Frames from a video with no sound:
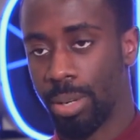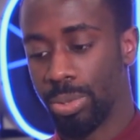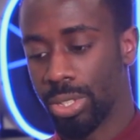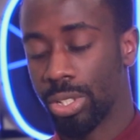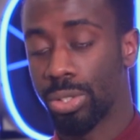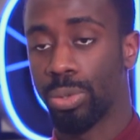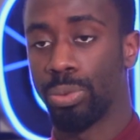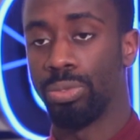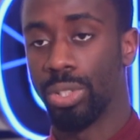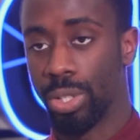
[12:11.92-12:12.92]
and we started off
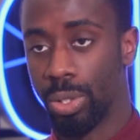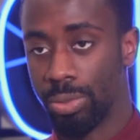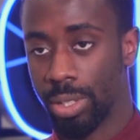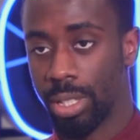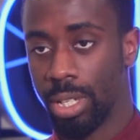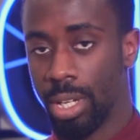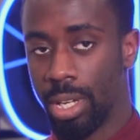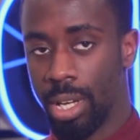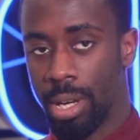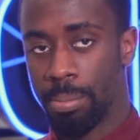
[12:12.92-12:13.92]
with the clothing.
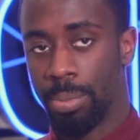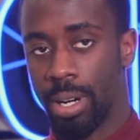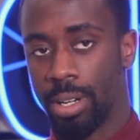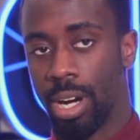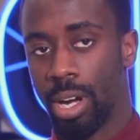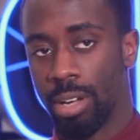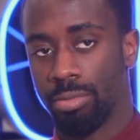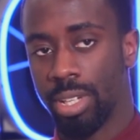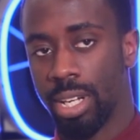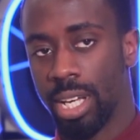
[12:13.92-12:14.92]
But I
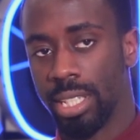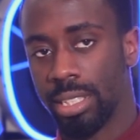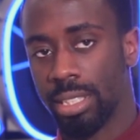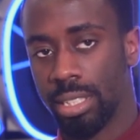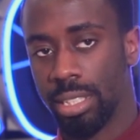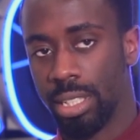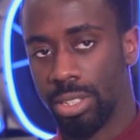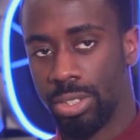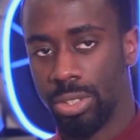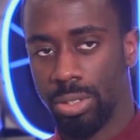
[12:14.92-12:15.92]
realized
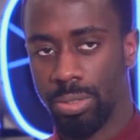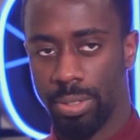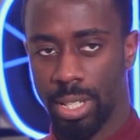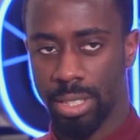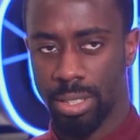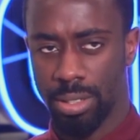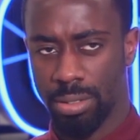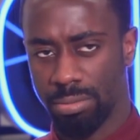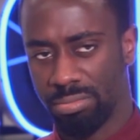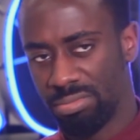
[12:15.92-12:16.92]

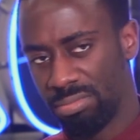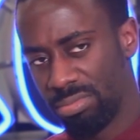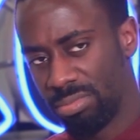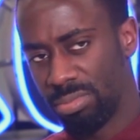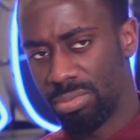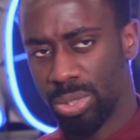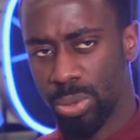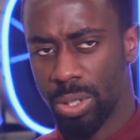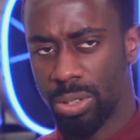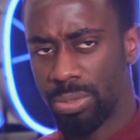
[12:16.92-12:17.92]

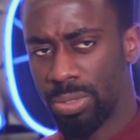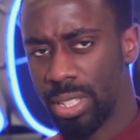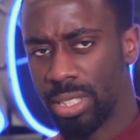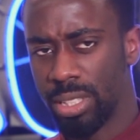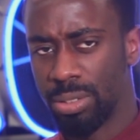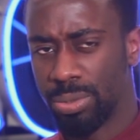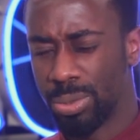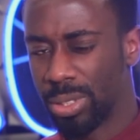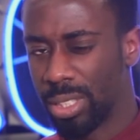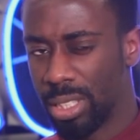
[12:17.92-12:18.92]
2012, 13,
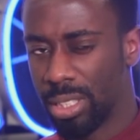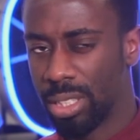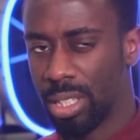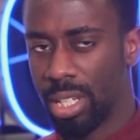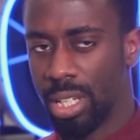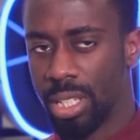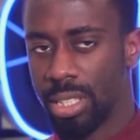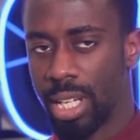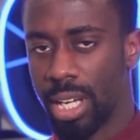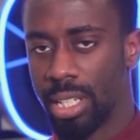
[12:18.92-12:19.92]
14,
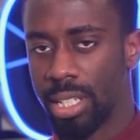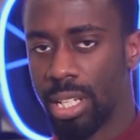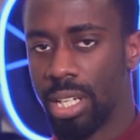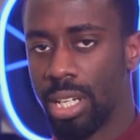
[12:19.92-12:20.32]
that